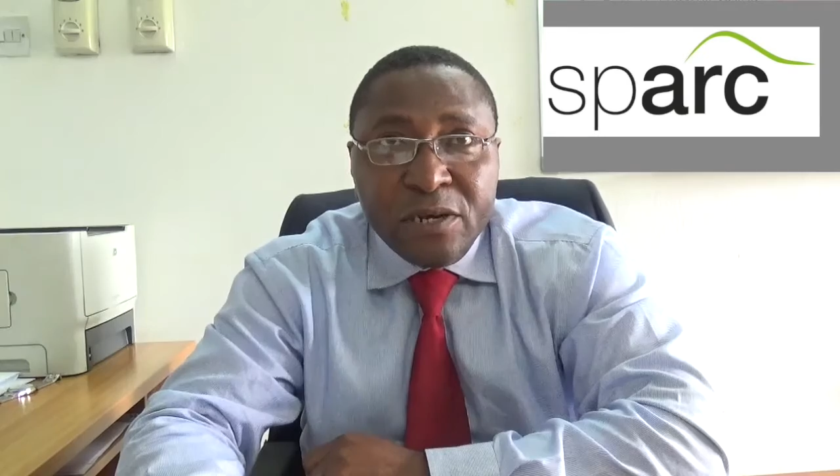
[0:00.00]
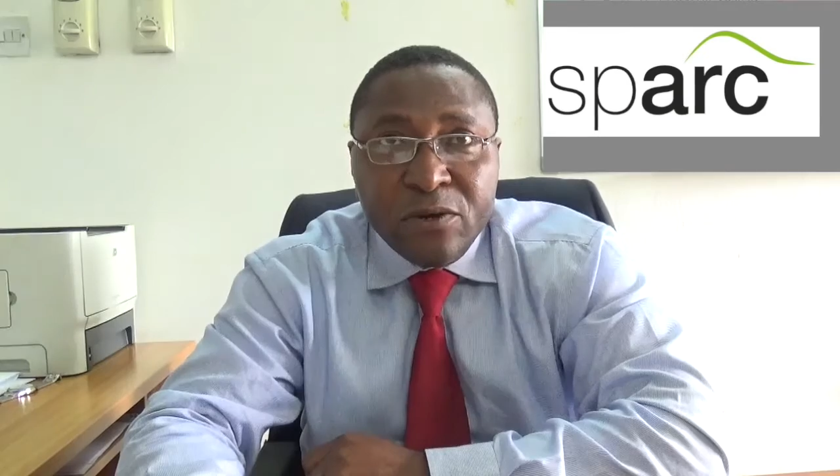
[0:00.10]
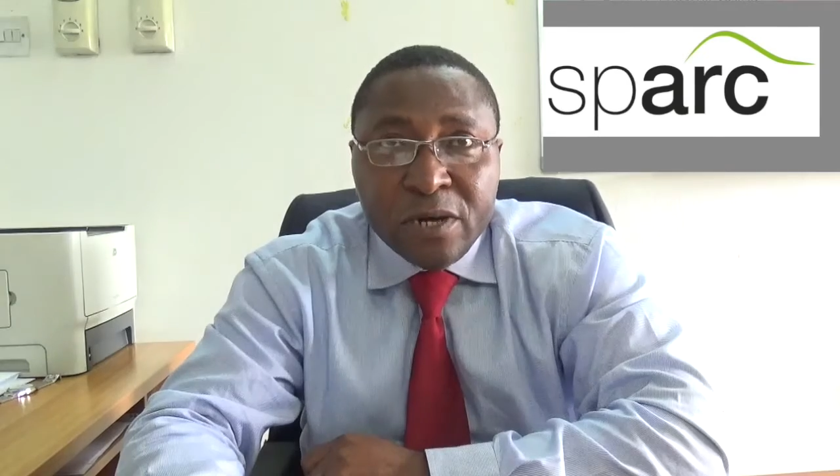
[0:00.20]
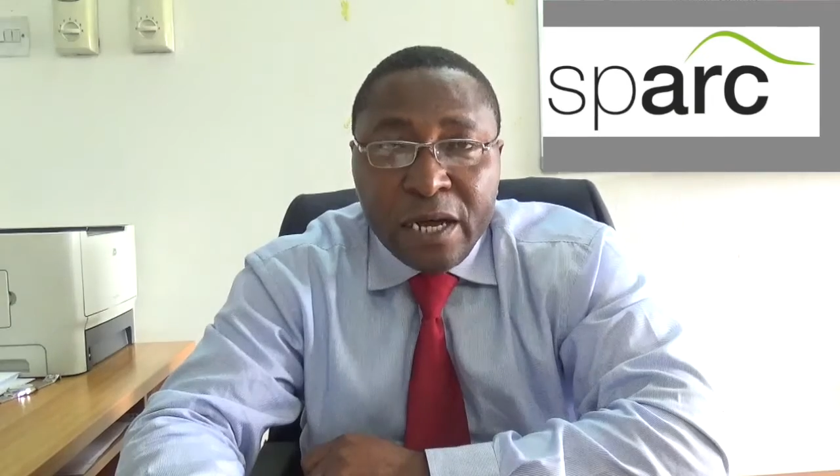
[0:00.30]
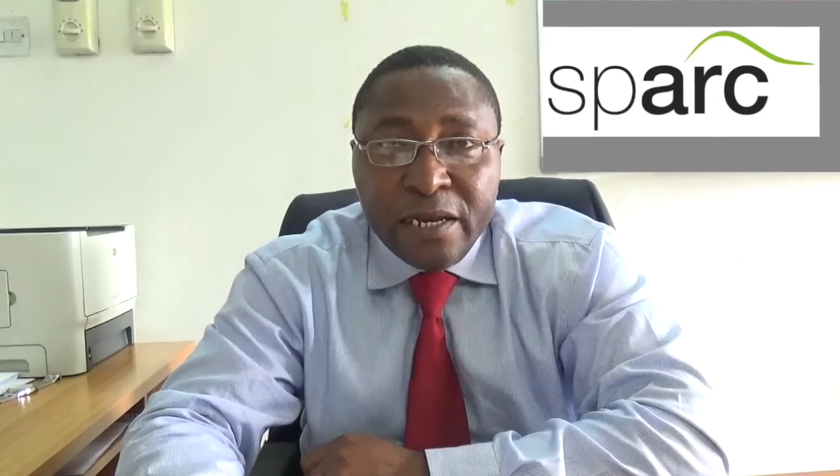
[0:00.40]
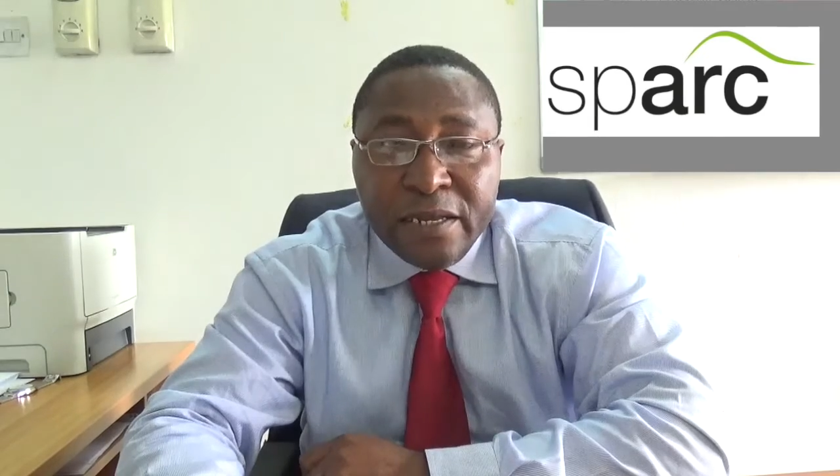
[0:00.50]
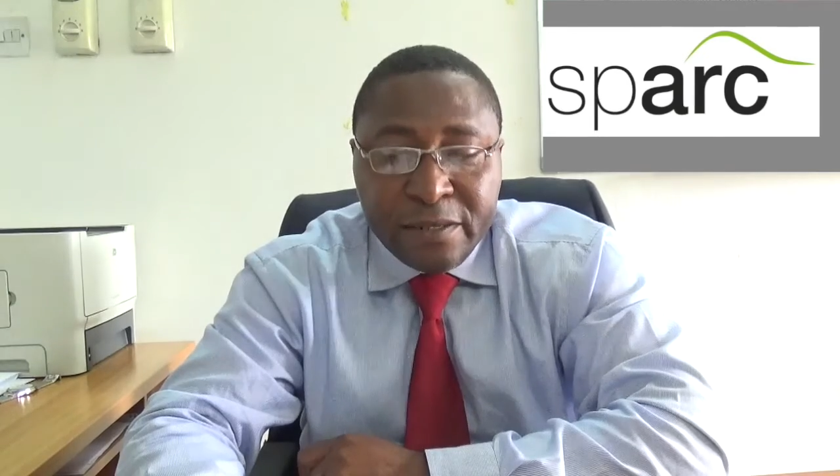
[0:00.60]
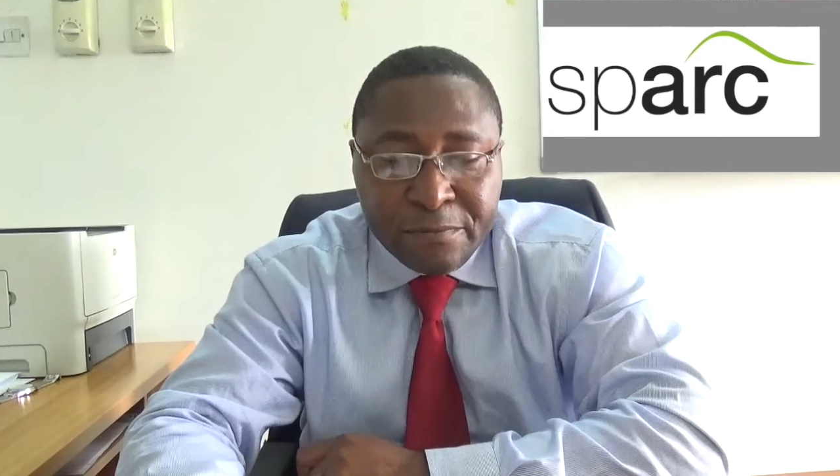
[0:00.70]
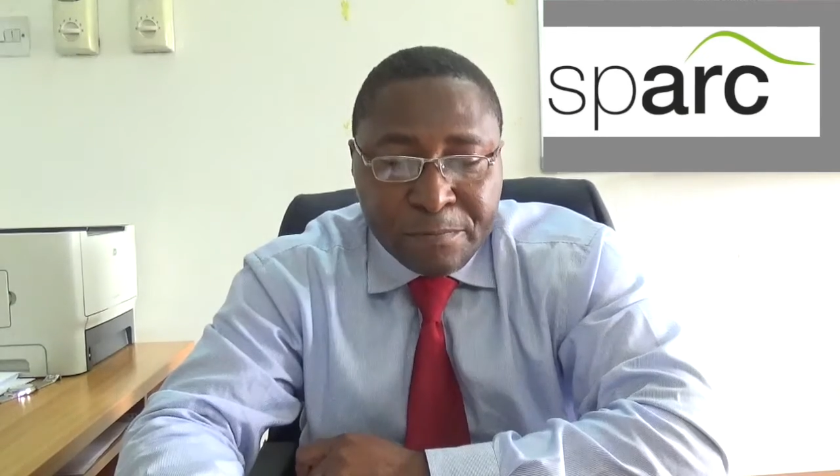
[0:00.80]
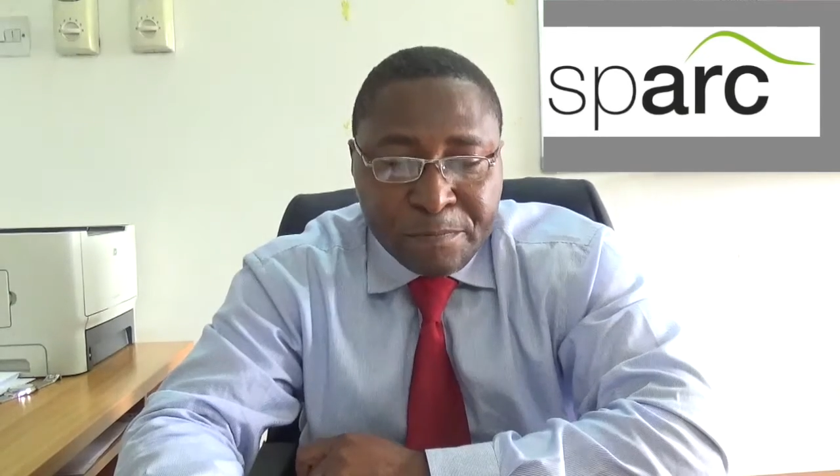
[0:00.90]

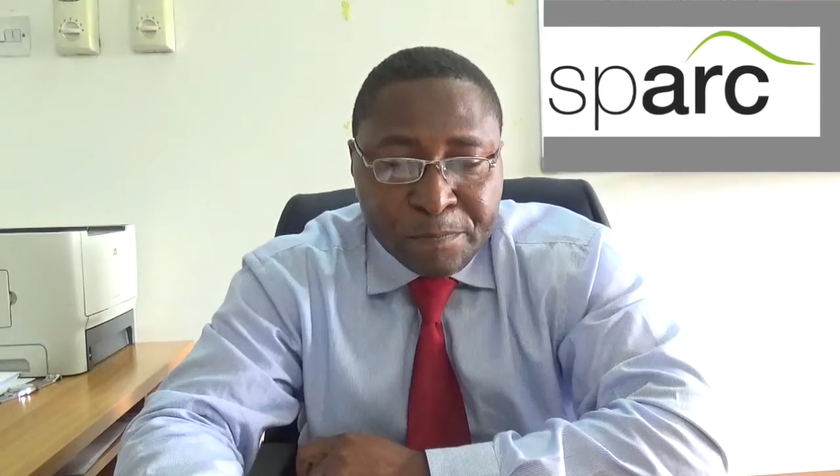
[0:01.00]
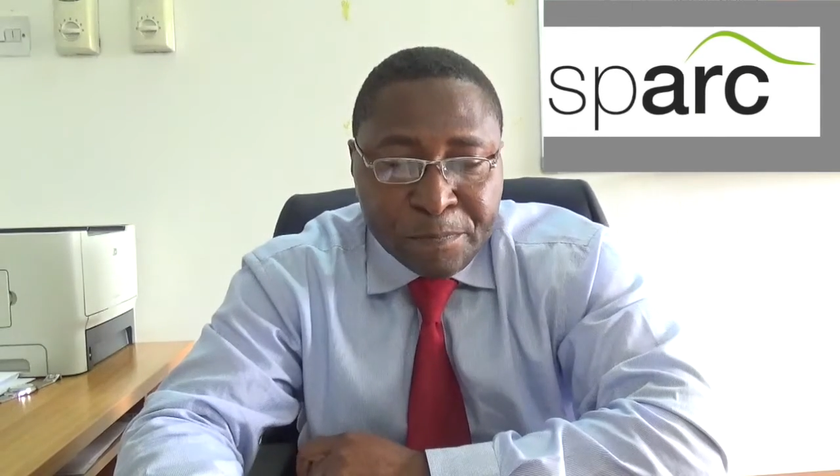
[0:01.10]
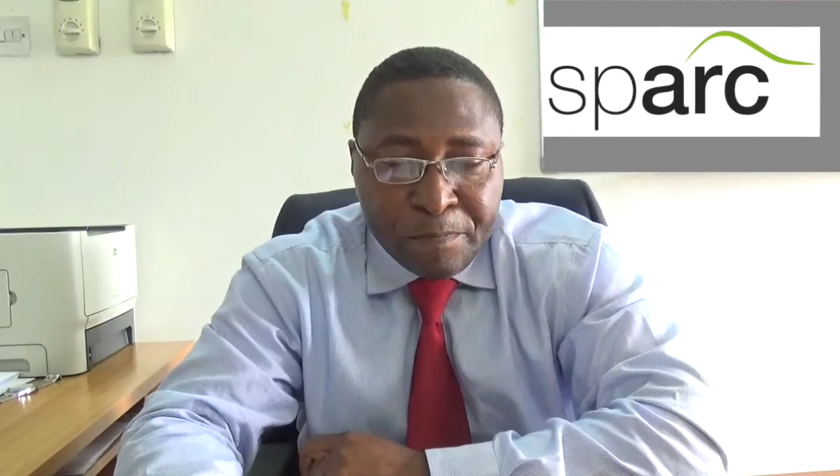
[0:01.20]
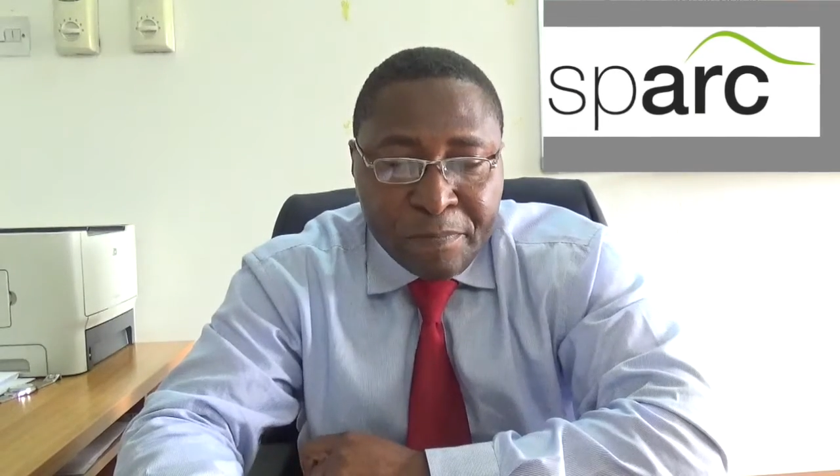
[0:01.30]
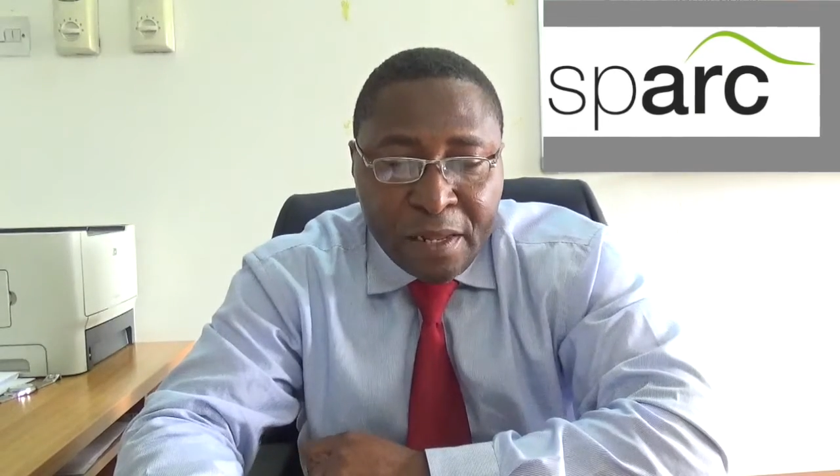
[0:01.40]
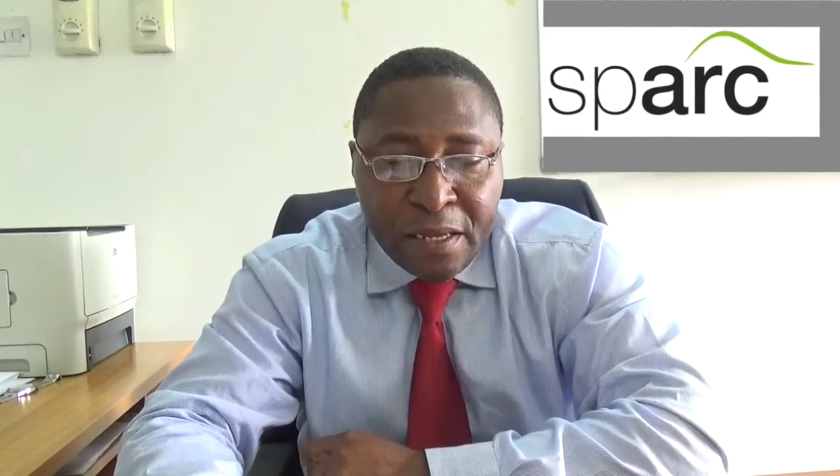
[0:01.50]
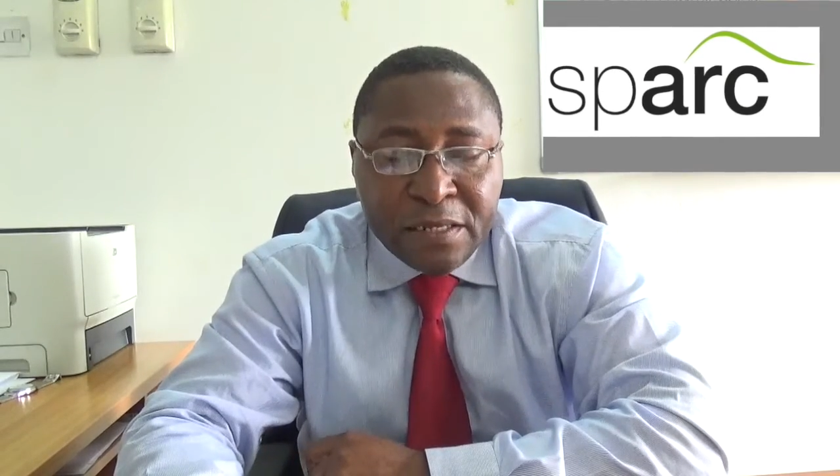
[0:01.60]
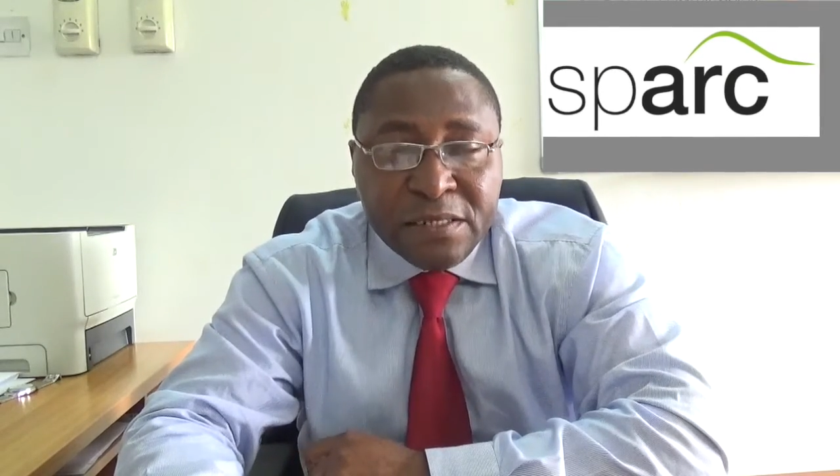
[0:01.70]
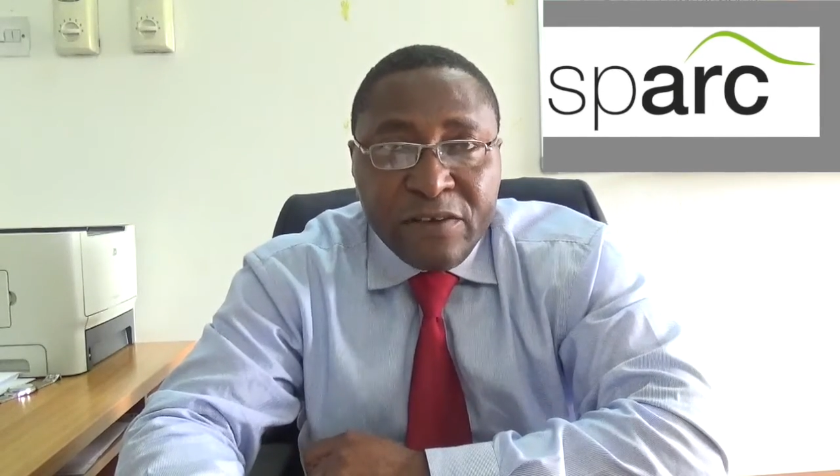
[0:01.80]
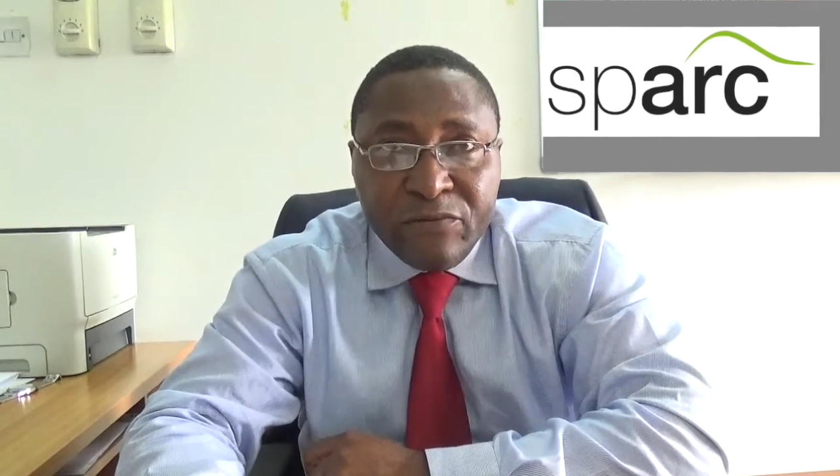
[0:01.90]
locally
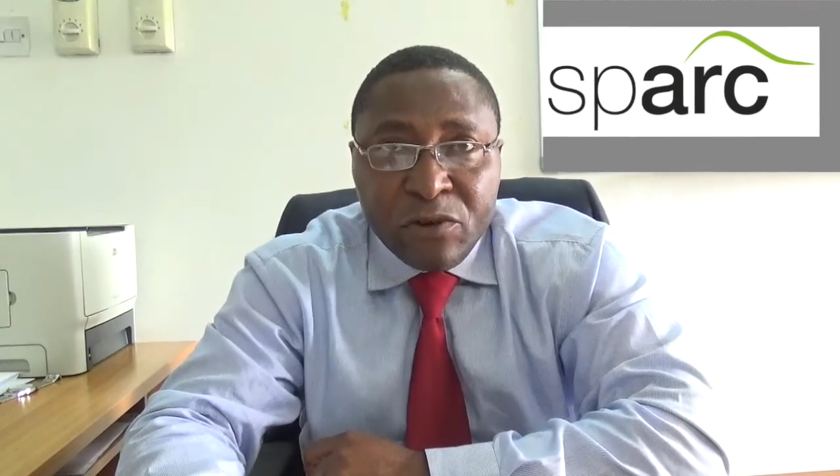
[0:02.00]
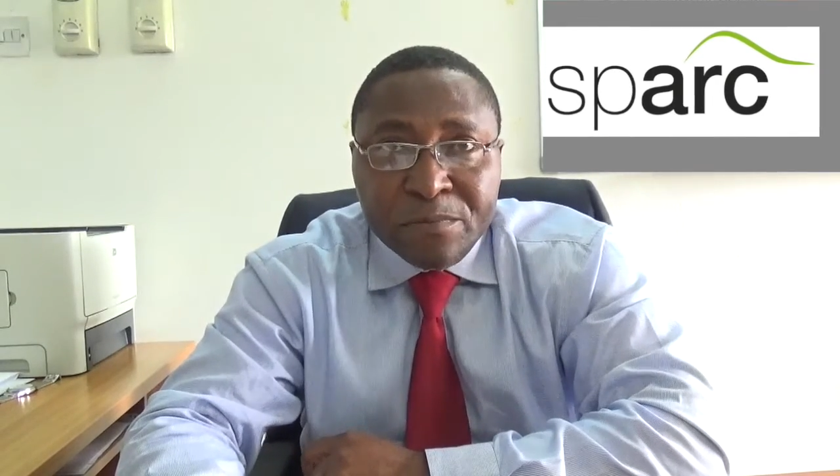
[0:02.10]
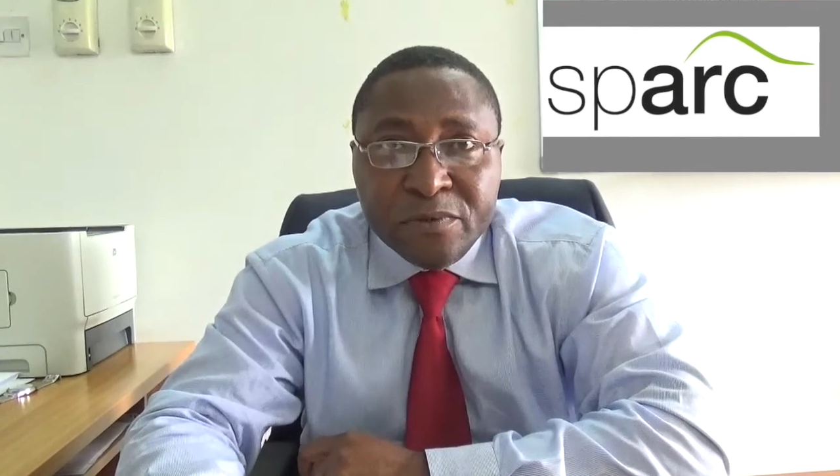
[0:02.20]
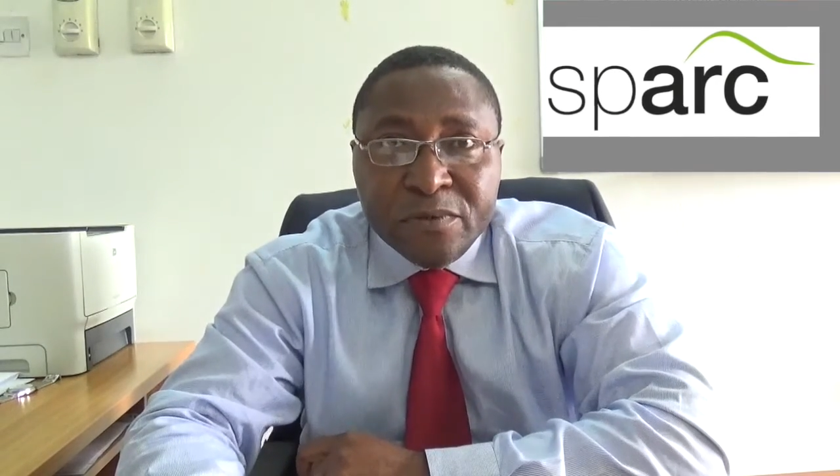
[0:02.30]
developed